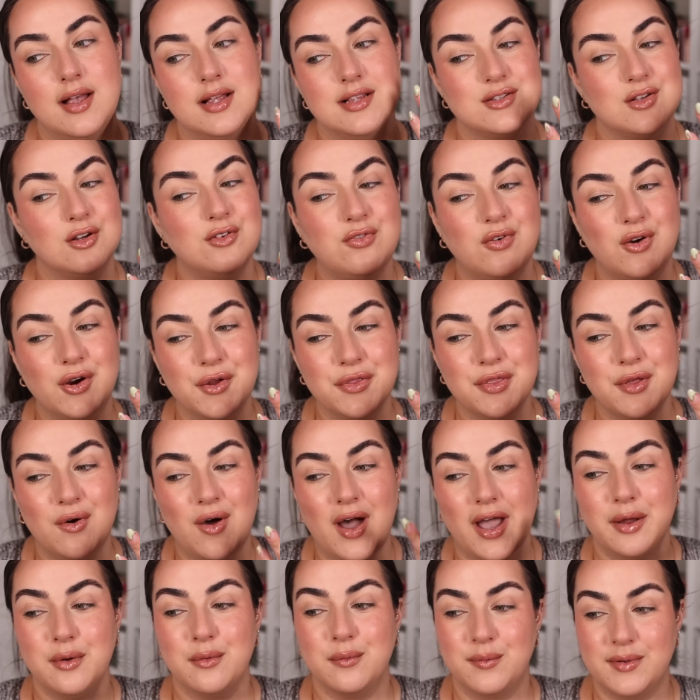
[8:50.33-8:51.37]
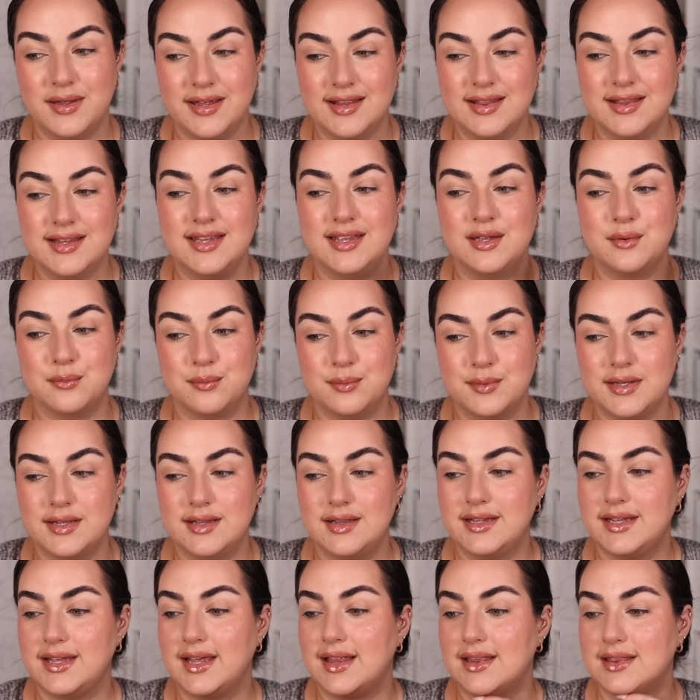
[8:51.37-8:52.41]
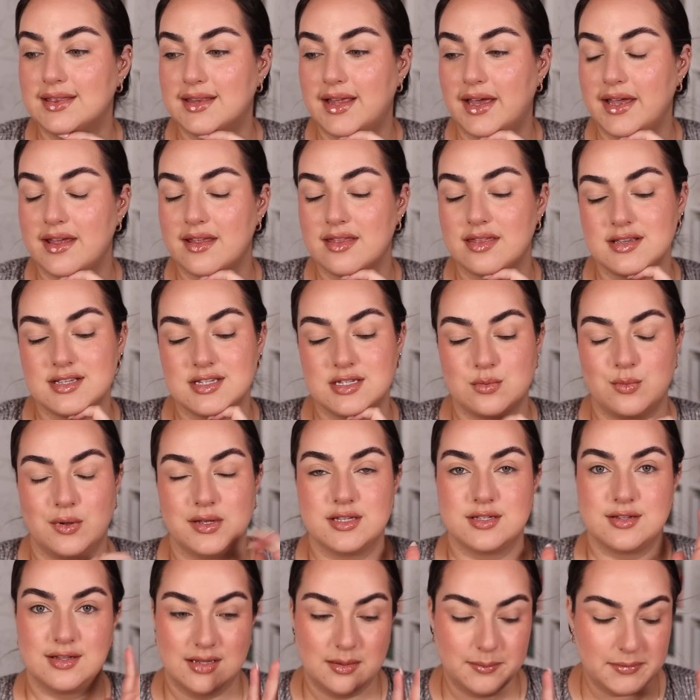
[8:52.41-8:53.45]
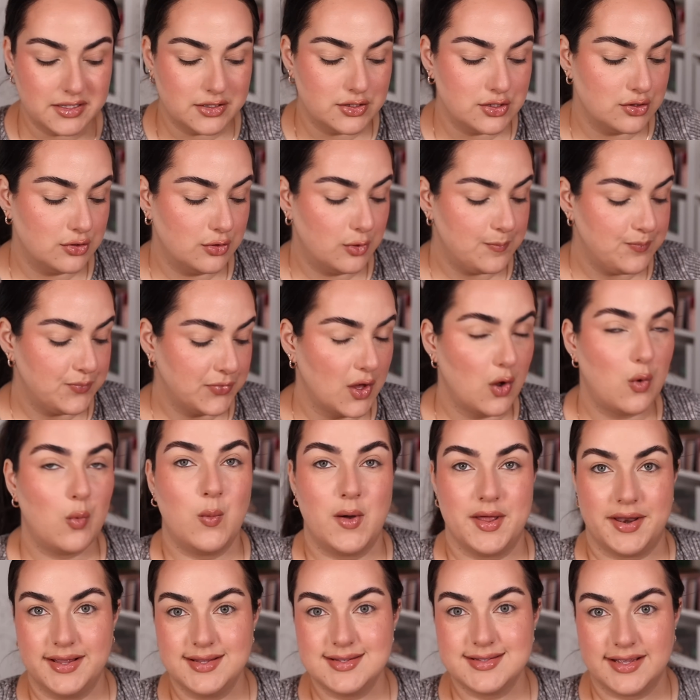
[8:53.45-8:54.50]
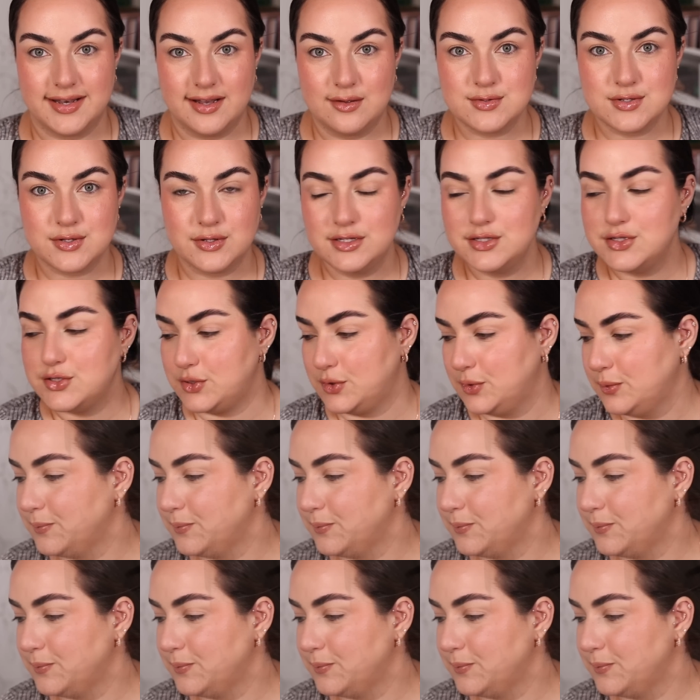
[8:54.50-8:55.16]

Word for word: So far though, I really, really like this one. So let me do what I said I was gonna do.